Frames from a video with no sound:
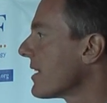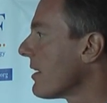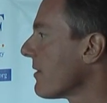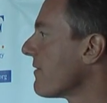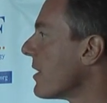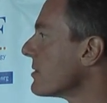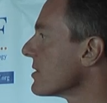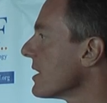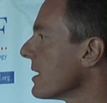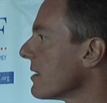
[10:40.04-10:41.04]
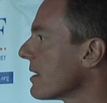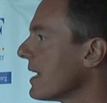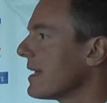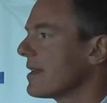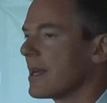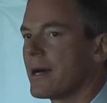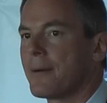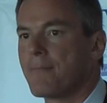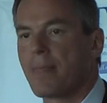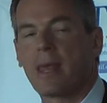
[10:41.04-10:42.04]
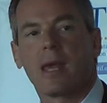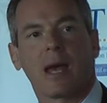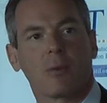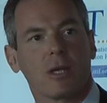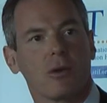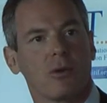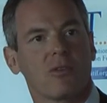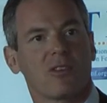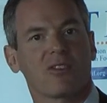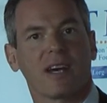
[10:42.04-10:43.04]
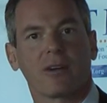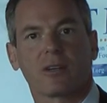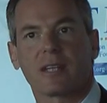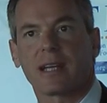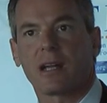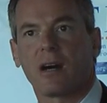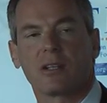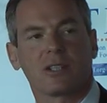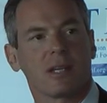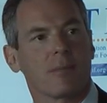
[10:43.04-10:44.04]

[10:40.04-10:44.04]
telephones into India, and we used the cellular technology.